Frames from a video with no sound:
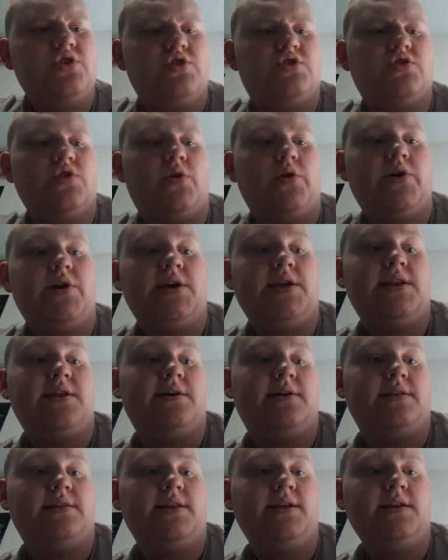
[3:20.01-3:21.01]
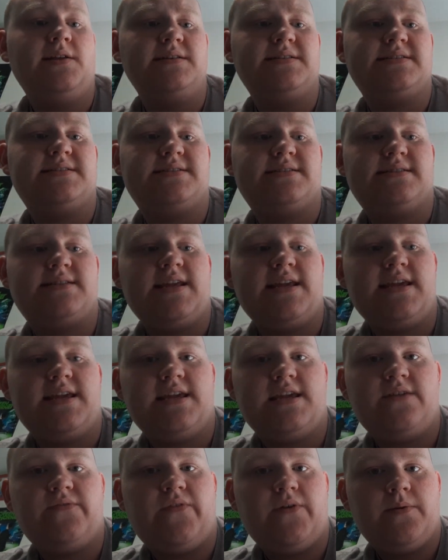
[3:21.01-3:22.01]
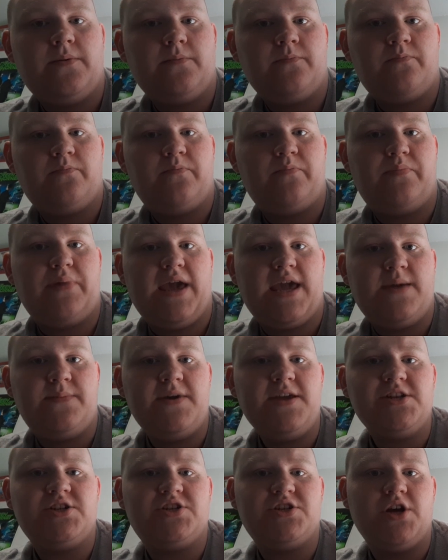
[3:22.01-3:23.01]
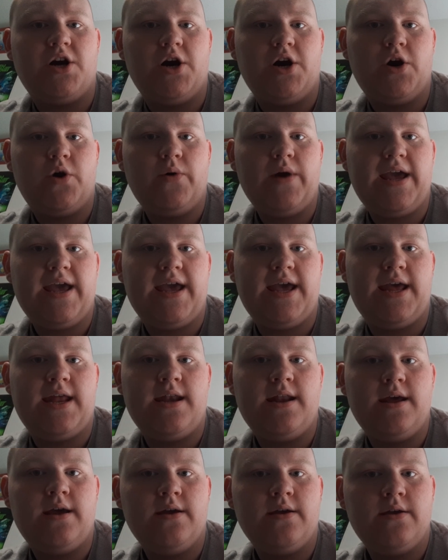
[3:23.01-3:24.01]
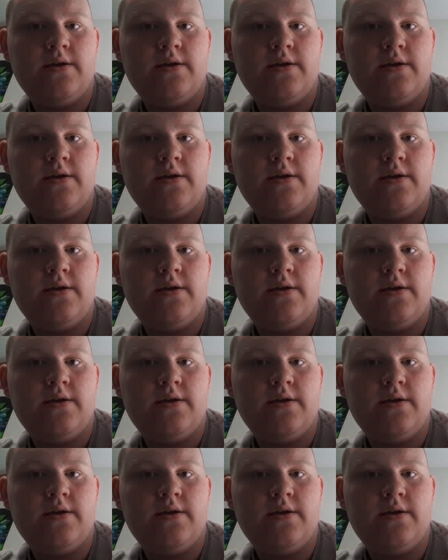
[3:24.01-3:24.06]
Join Little Steve Baby Joe and